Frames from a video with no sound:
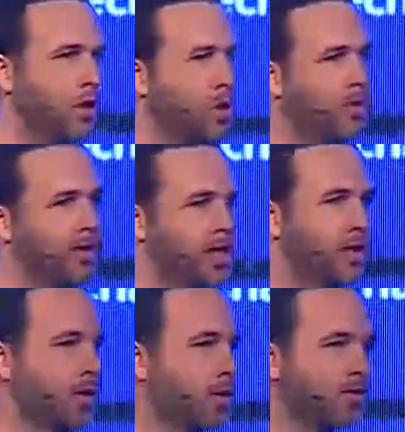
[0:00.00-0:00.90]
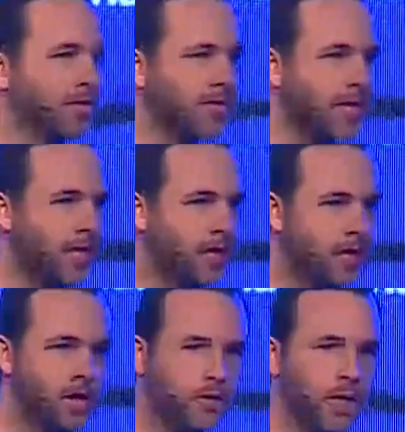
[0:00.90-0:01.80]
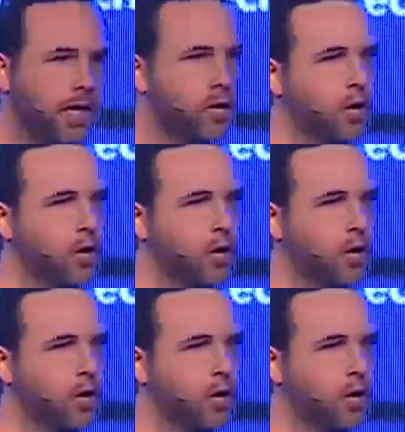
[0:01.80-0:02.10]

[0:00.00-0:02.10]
or if it needs to be a proof of stake, right,